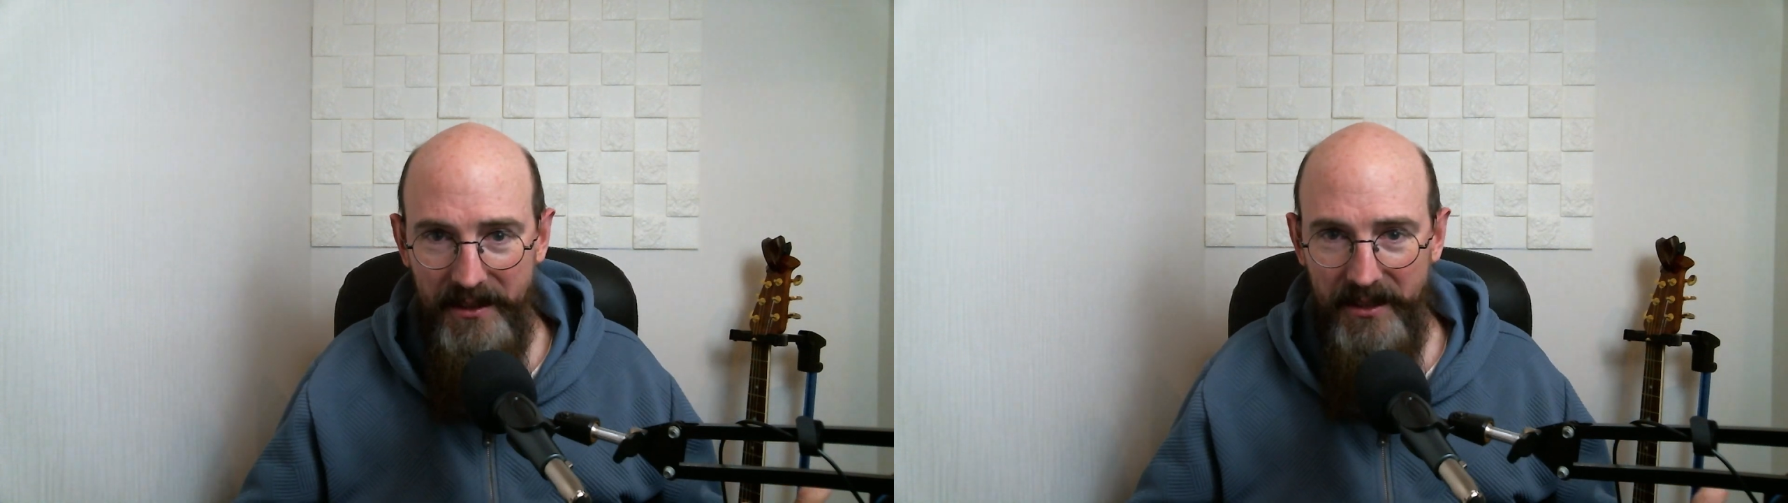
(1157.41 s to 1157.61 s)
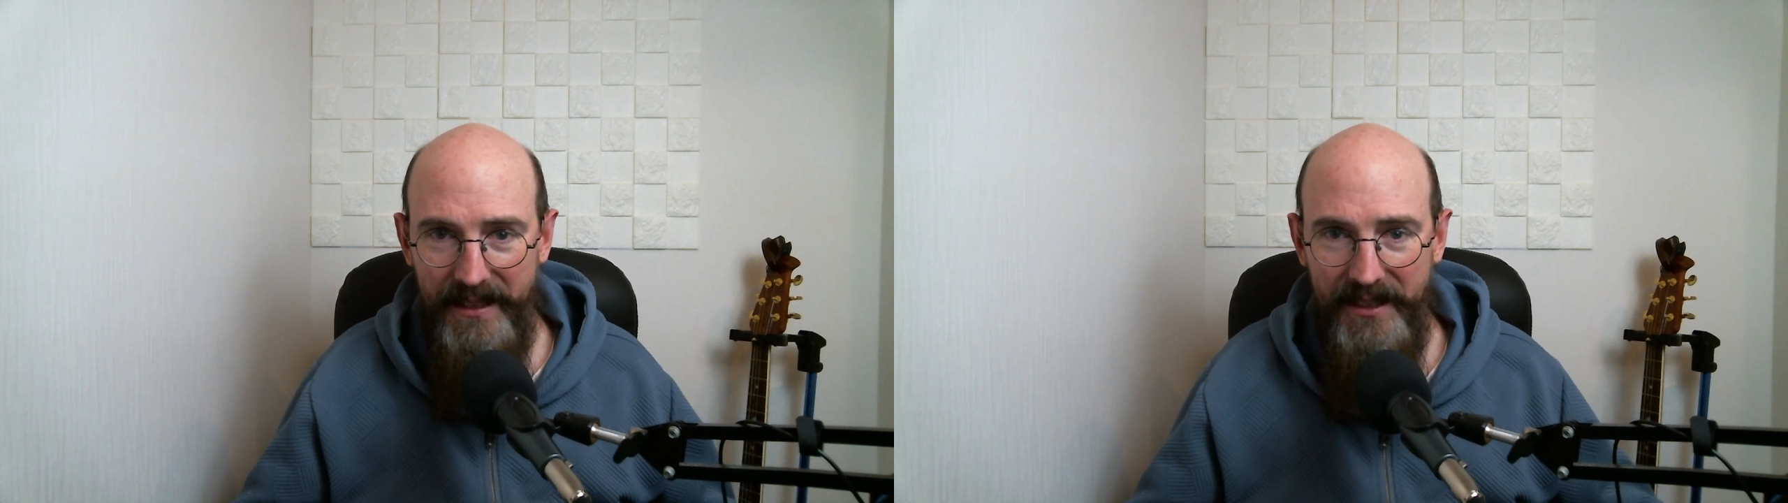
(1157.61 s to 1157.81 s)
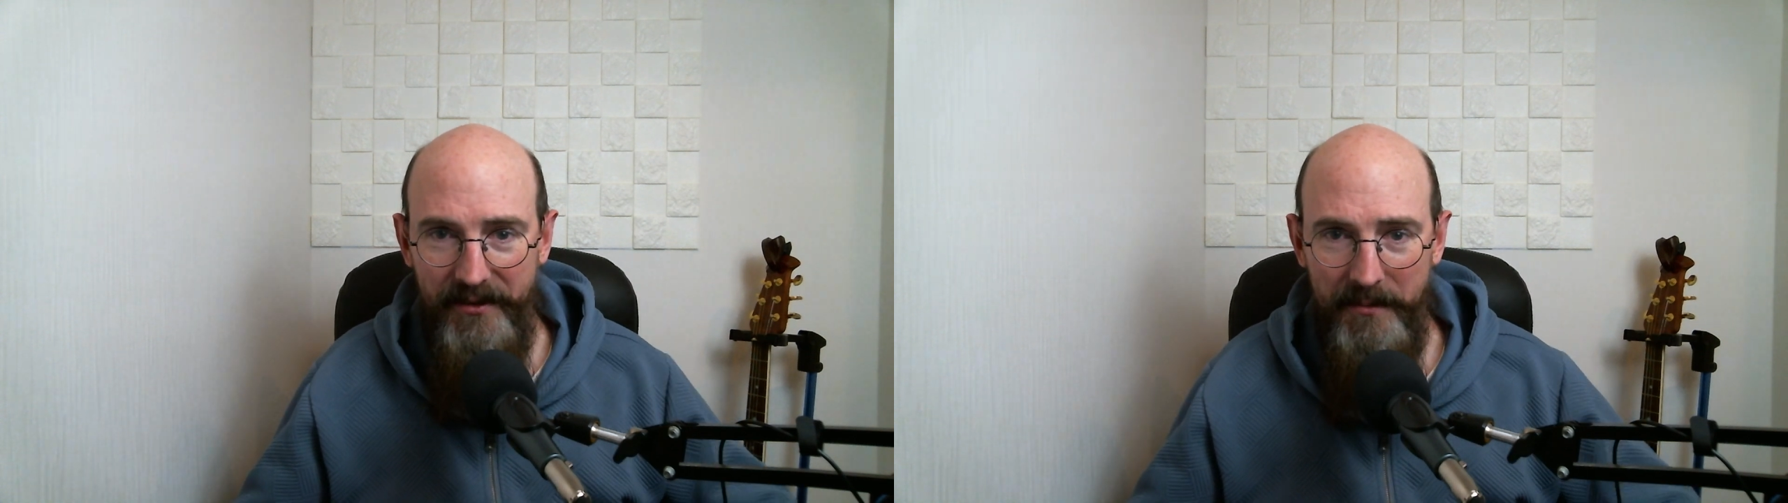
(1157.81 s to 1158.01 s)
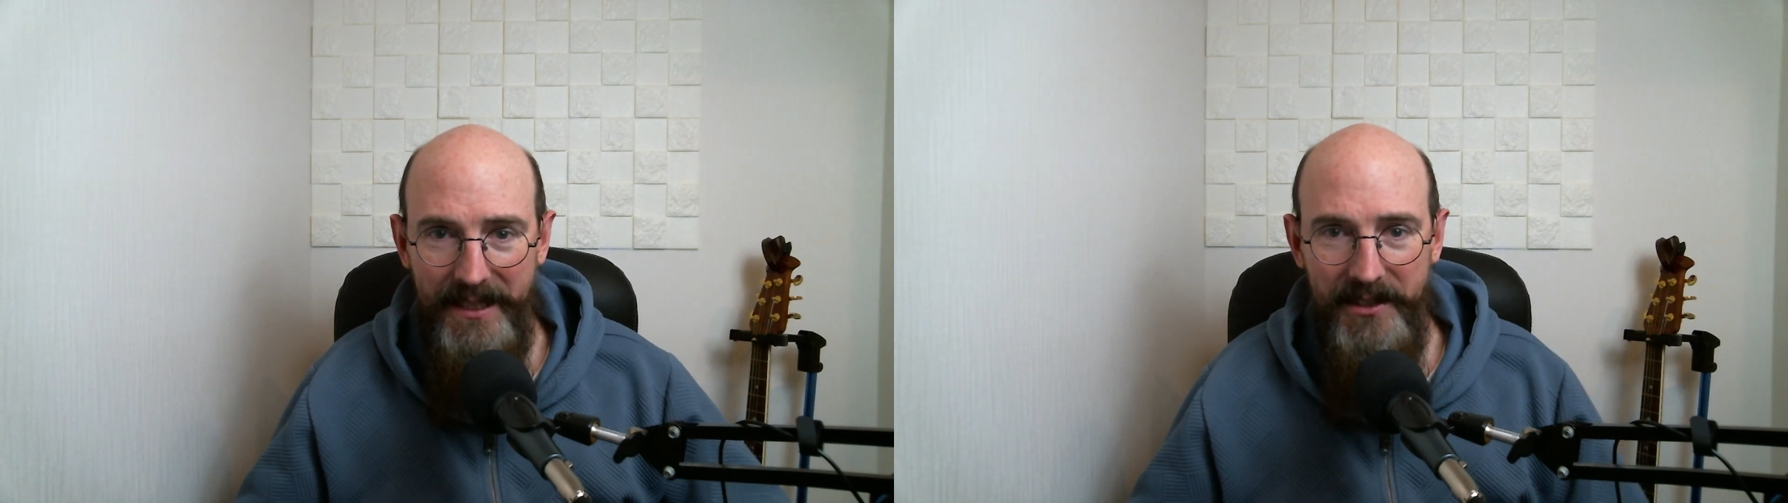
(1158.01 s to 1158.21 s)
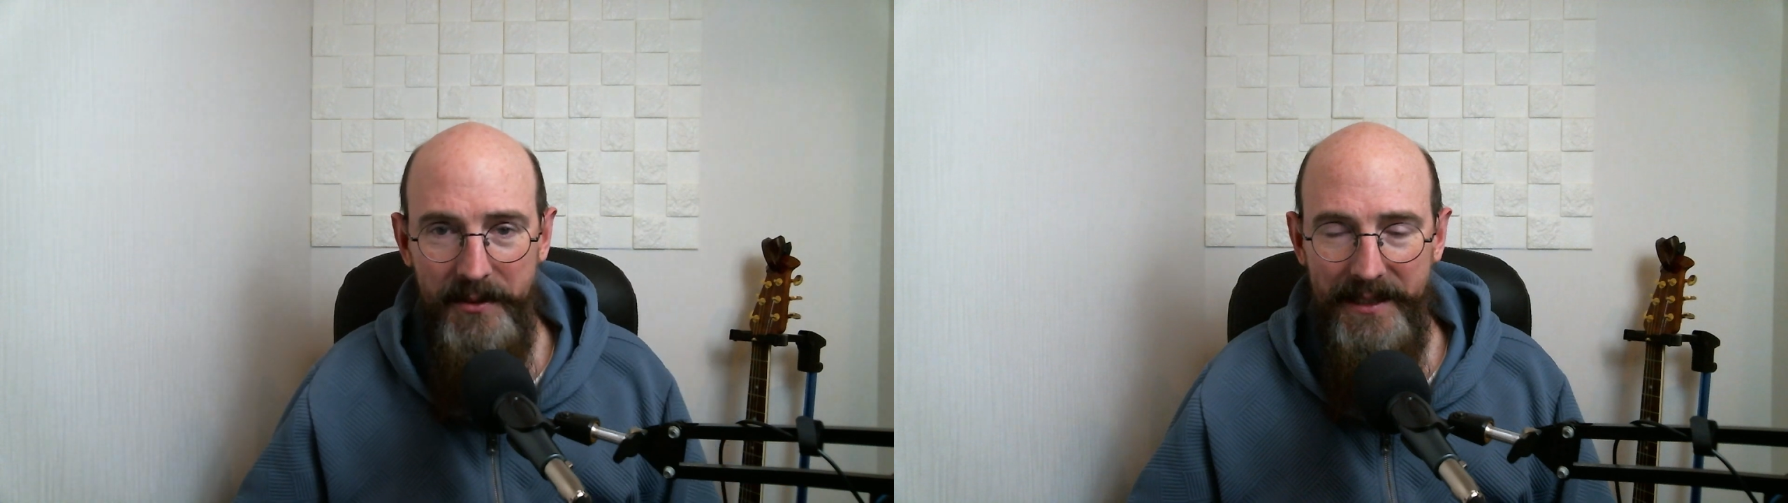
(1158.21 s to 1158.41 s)
a good idea for me
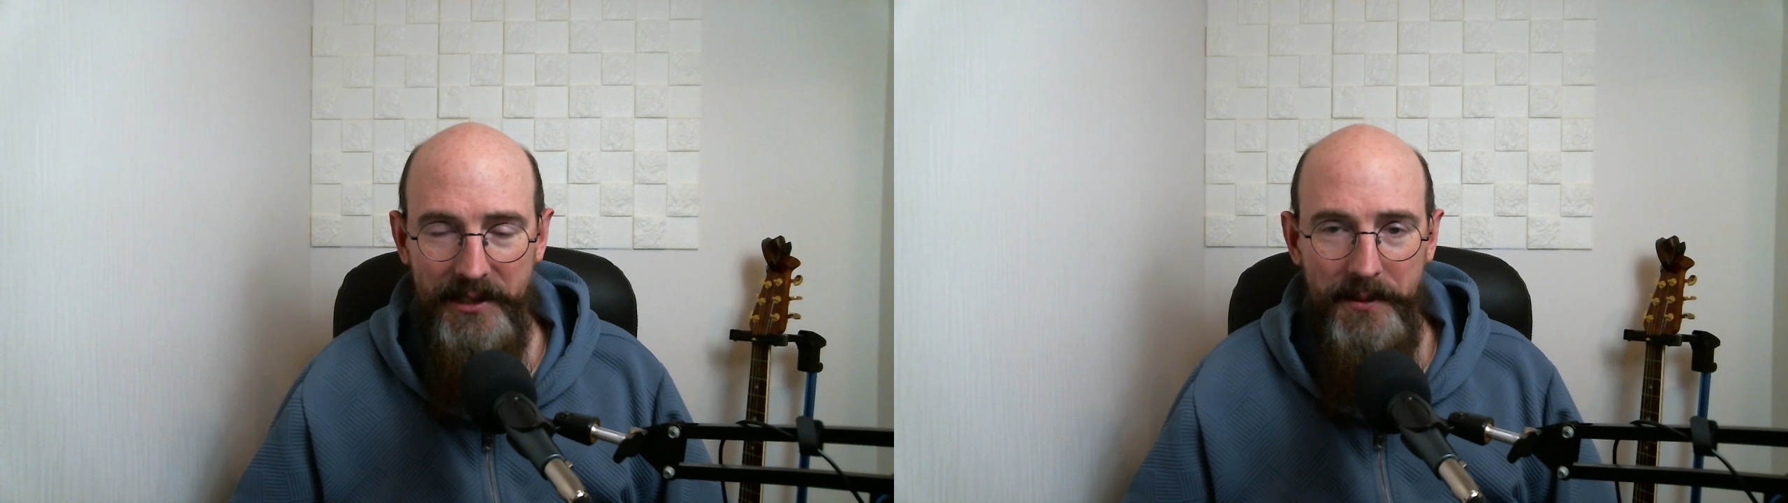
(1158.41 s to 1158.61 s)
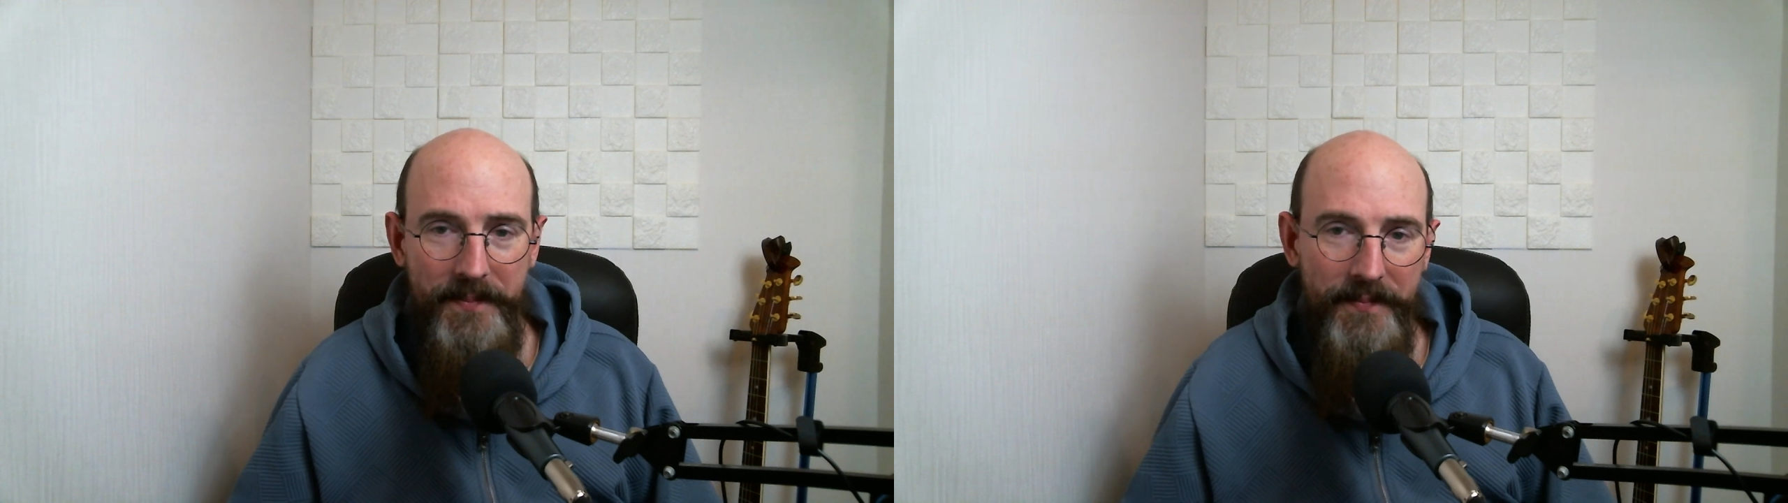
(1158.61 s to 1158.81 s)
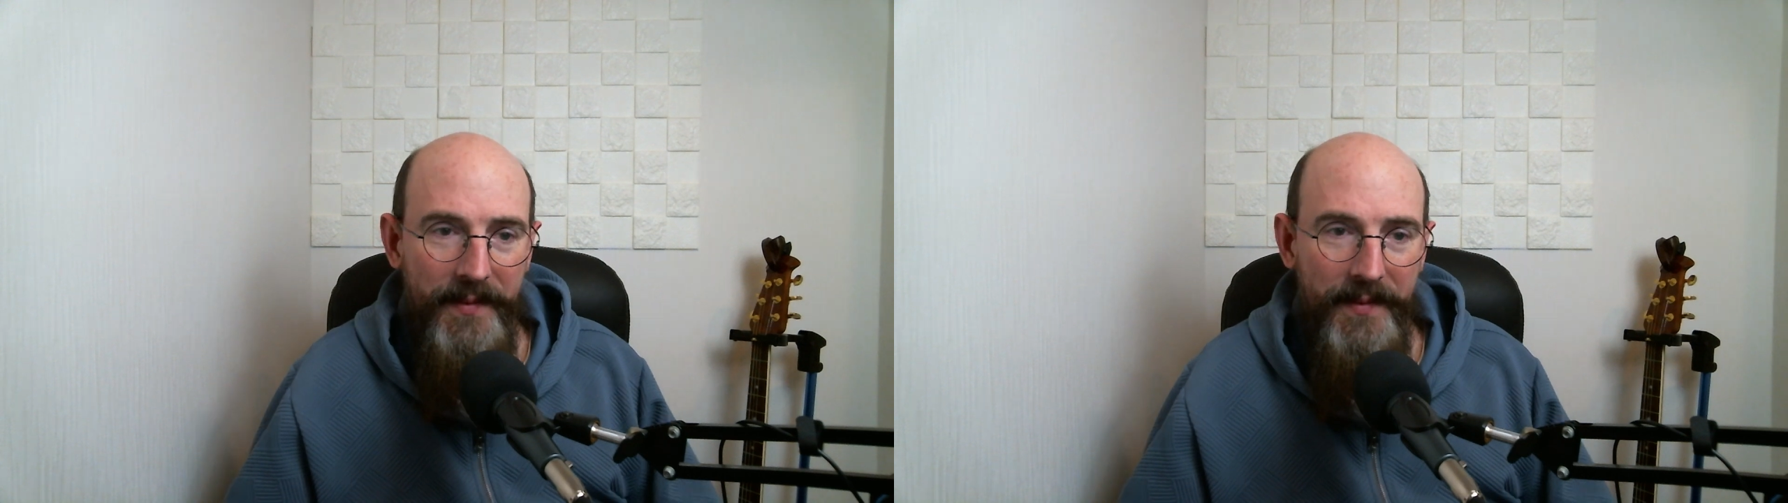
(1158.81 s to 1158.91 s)
to do it too.